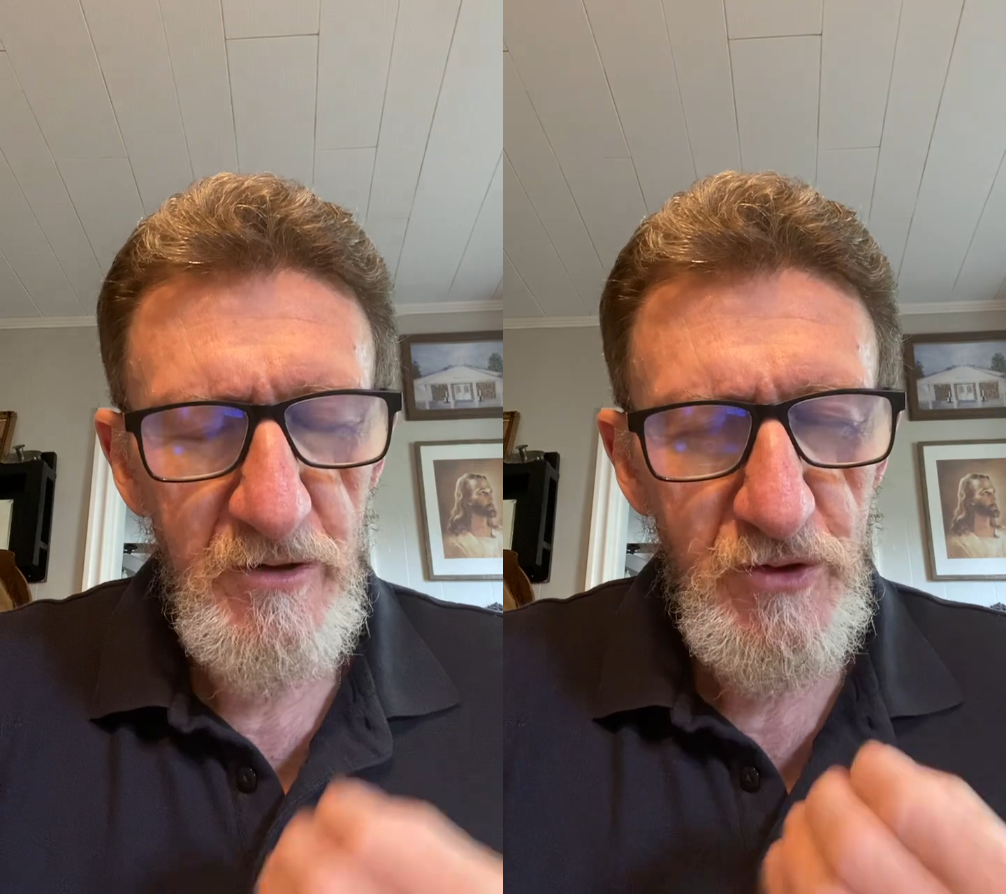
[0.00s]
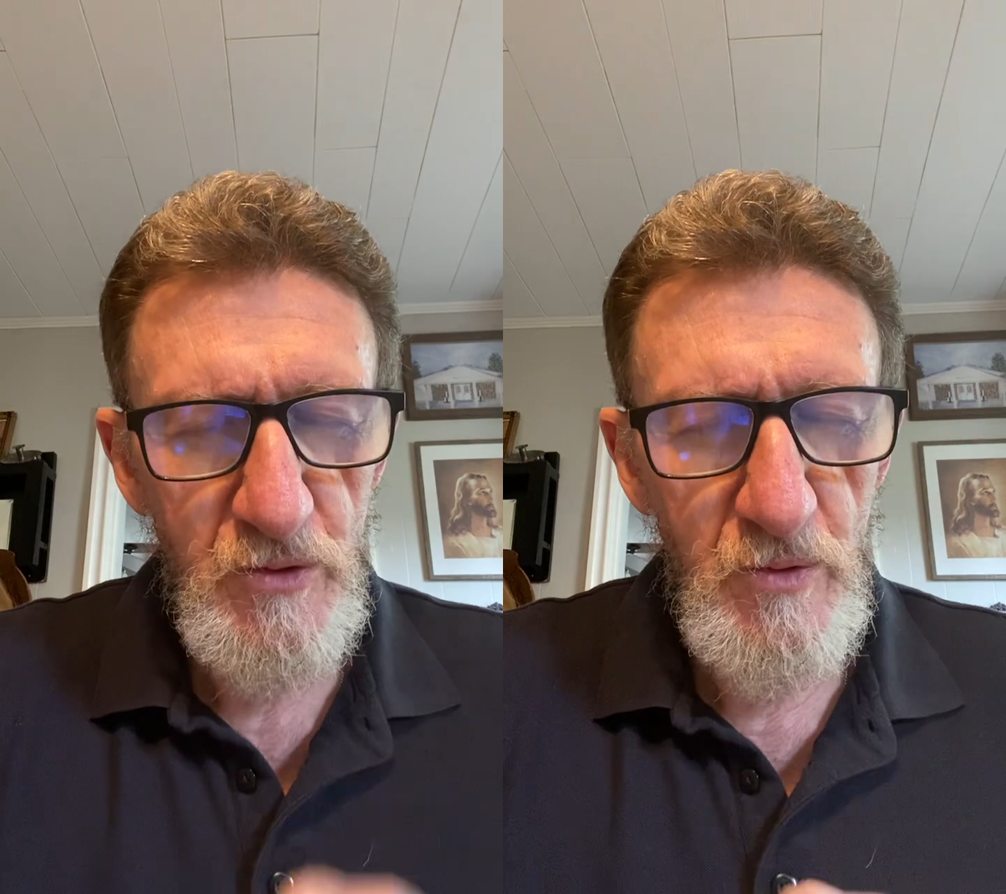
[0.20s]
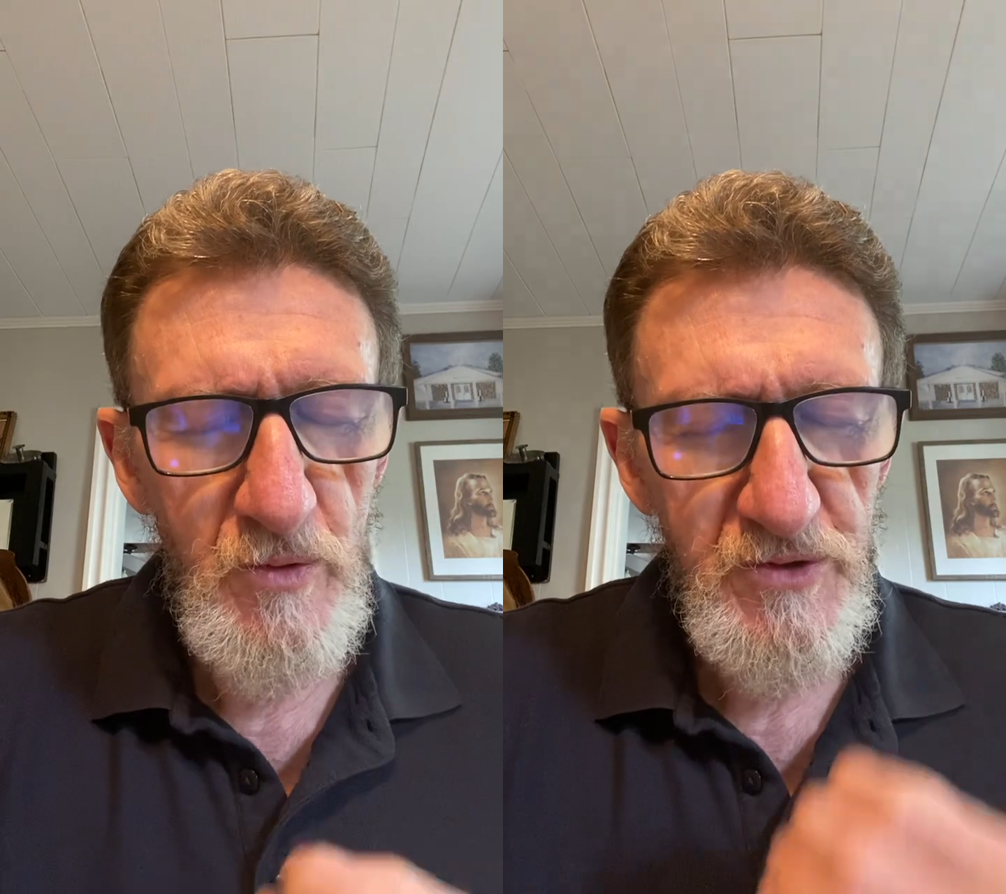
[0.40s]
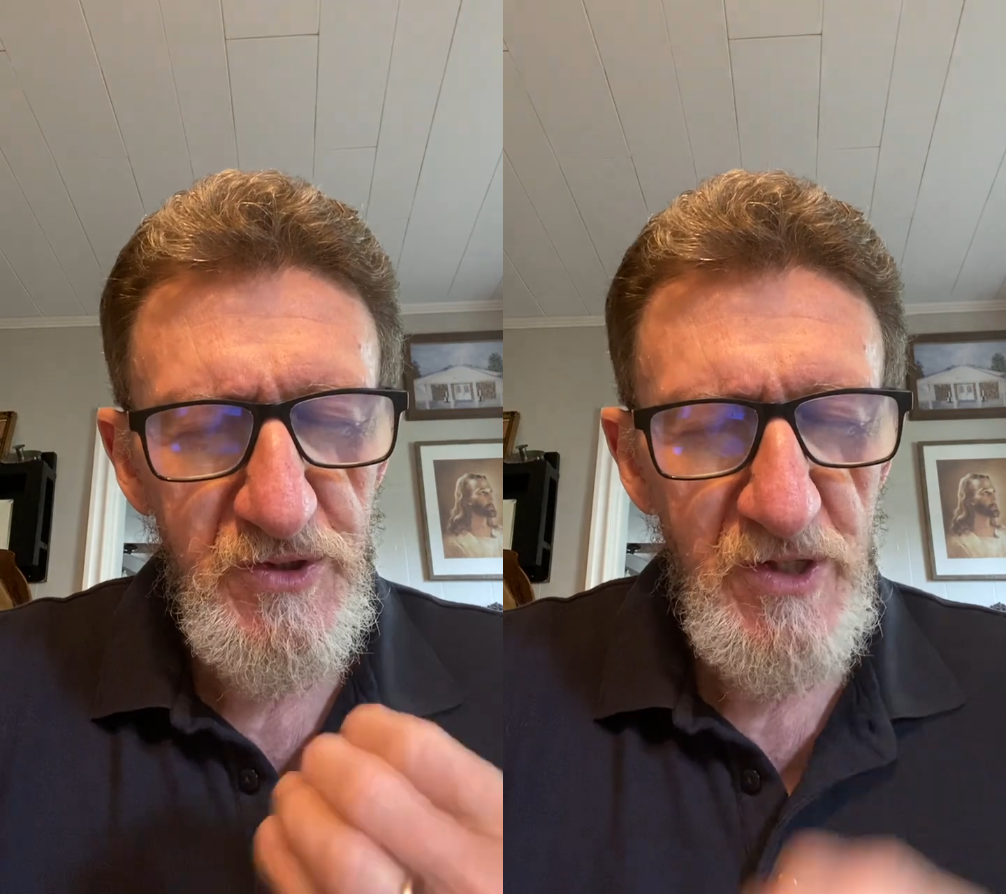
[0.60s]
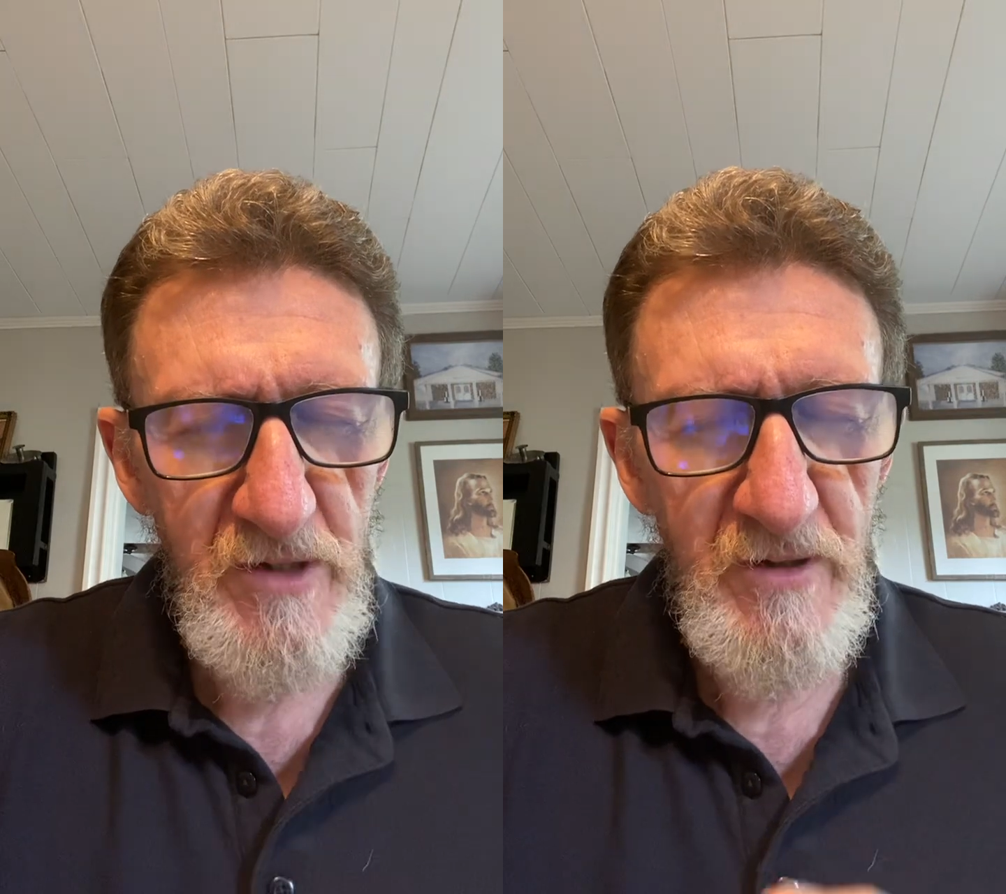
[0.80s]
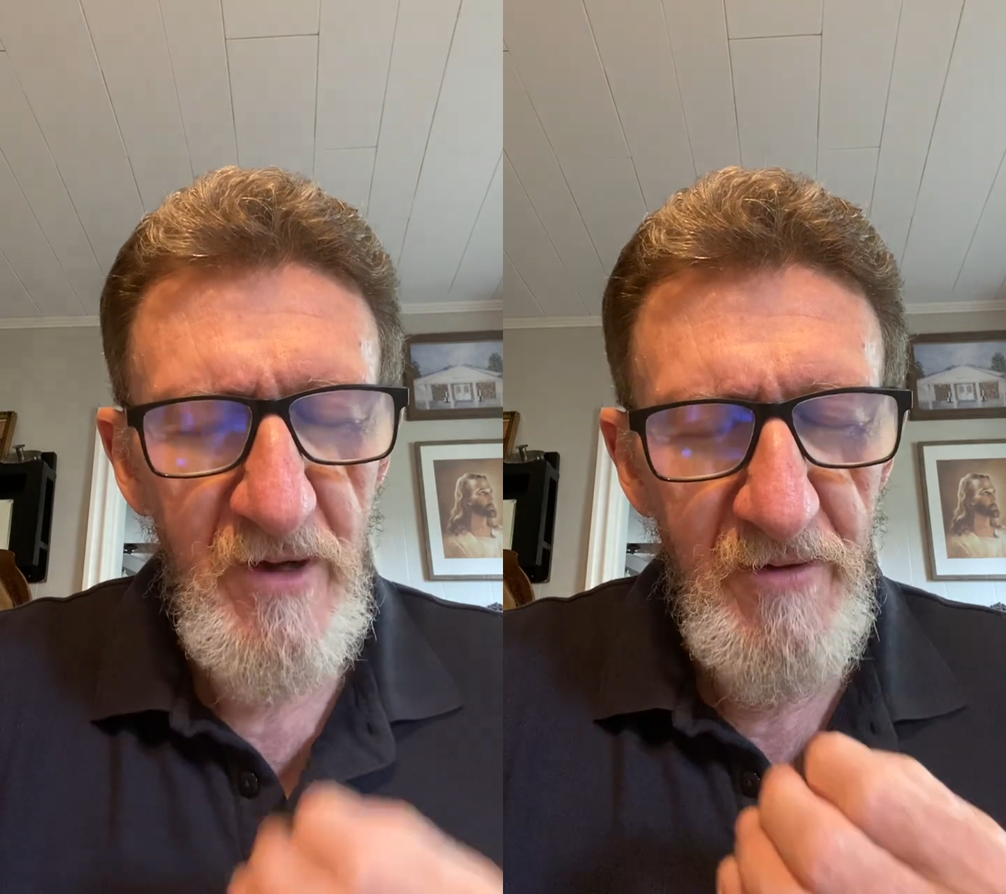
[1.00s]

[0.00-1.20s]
do, see,